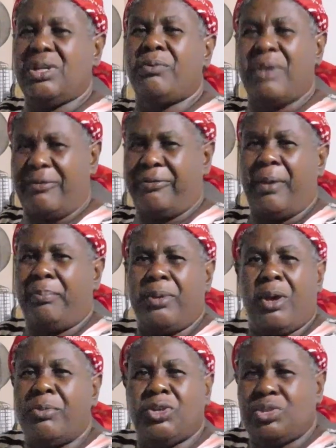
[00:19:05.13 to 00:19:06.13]
and we have to
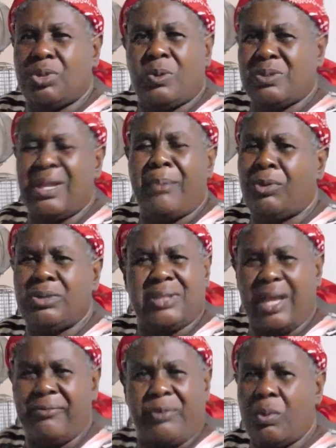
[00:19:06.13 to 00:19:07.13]
pay how much $1,000 a month
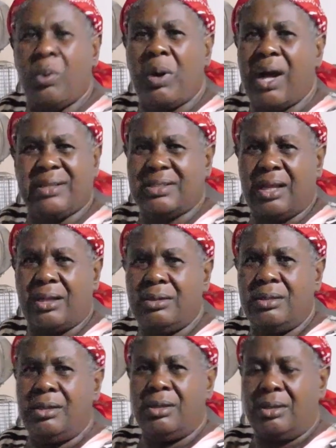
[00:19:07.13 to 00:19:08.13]
time for water,
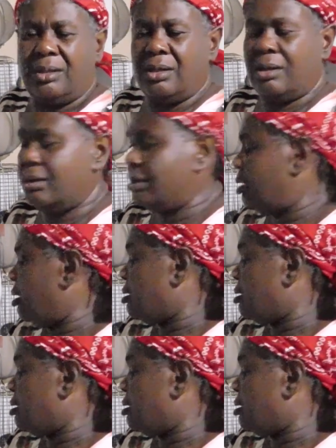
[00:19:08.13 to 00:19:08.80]
you know.